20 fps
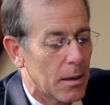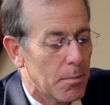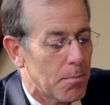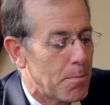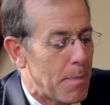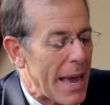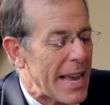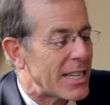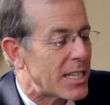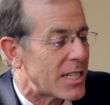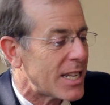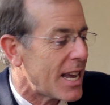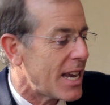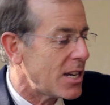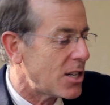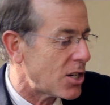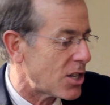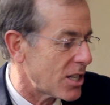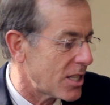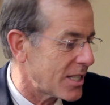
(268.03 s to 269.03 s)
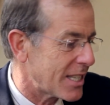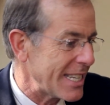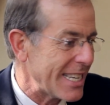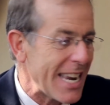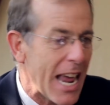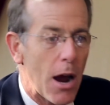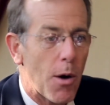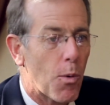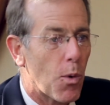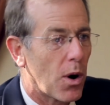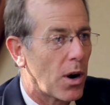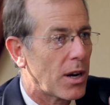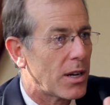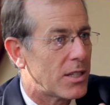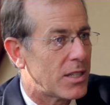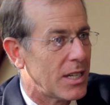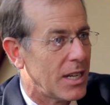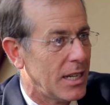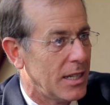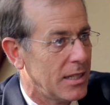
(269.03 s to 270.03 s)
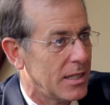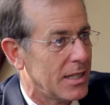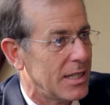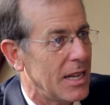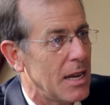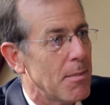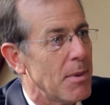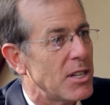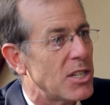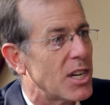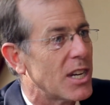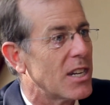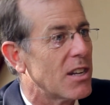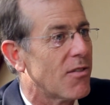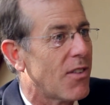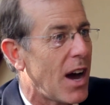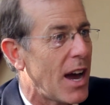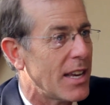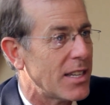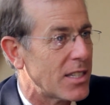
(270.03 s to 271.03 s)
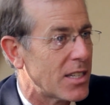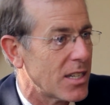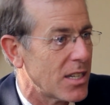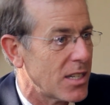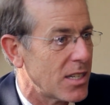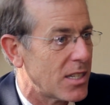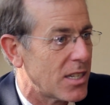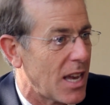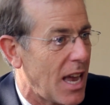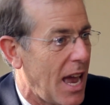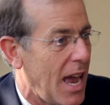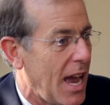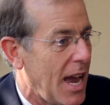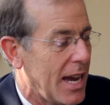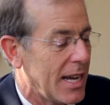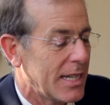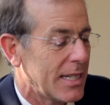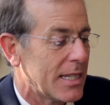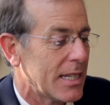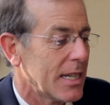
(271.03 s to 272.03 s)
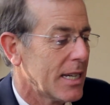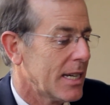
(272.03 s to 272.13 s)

base stations and networks and imaging devices and